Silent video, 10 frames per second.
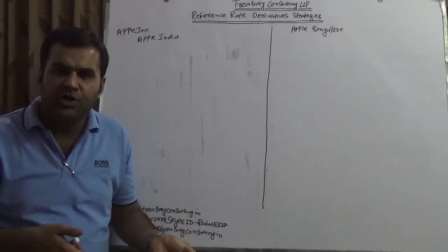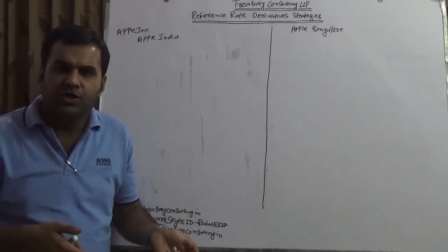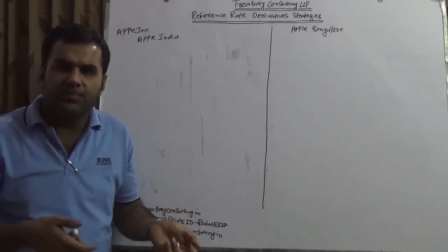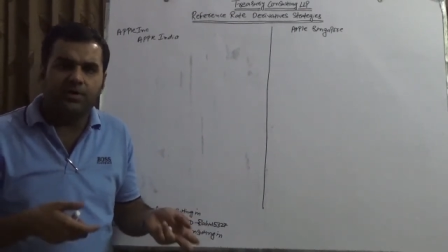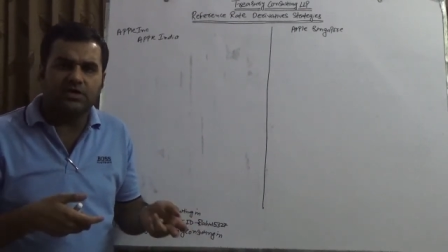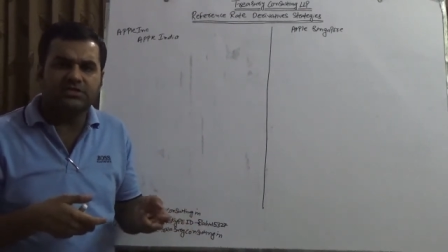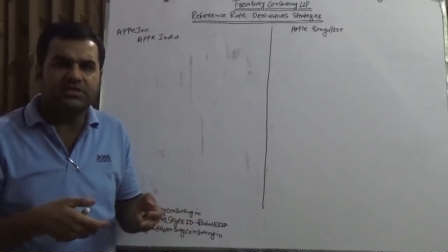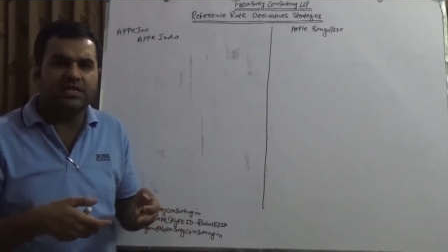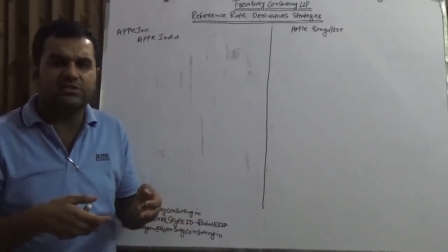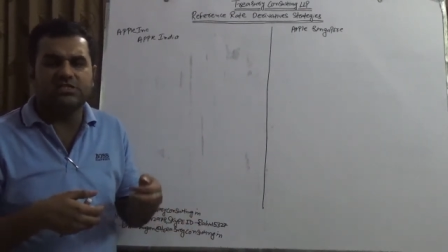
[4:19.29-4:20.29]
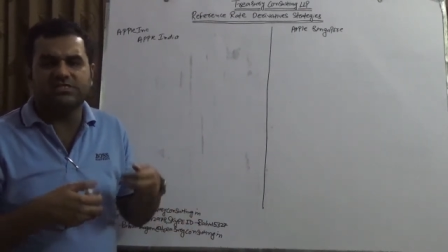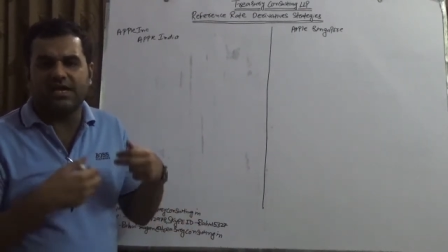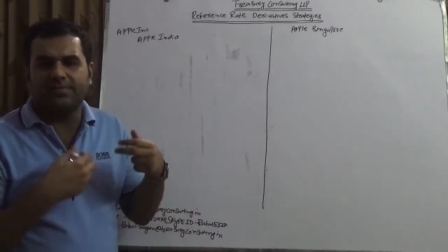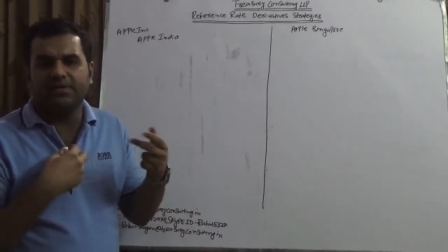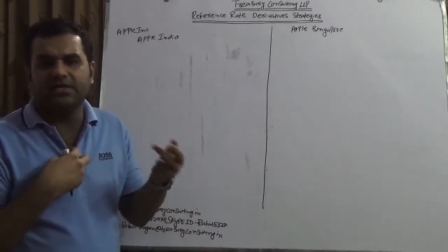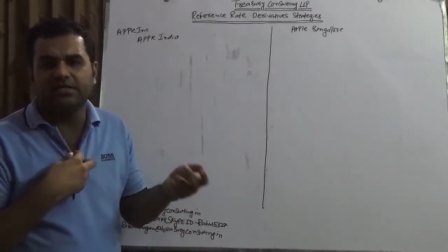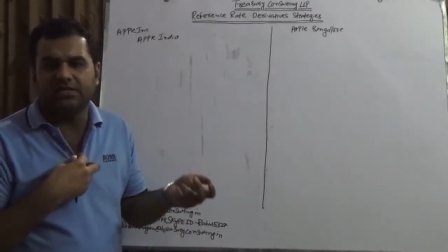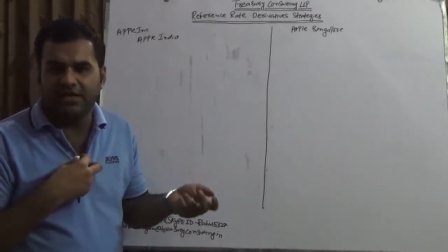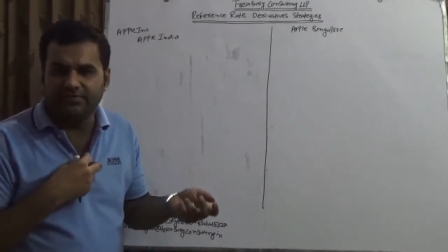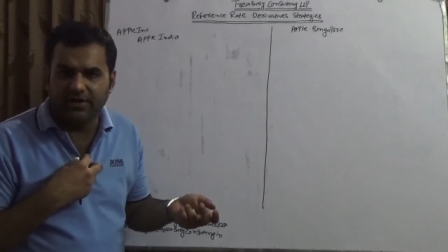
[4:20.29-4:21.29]
The production actually is happening in the
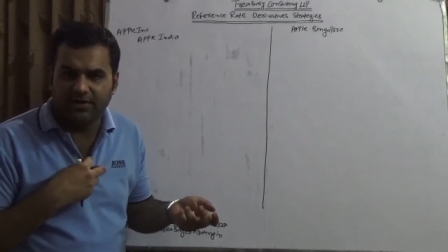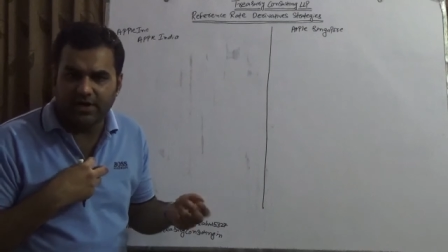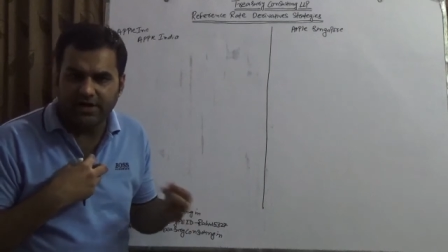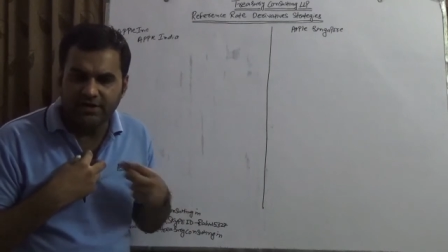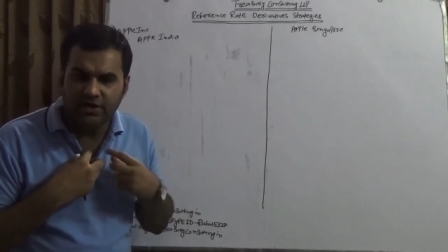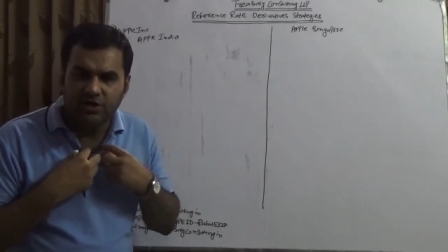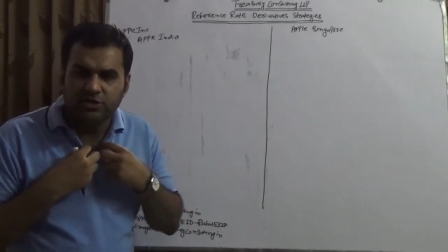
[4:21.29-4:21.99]
Taiwan, right?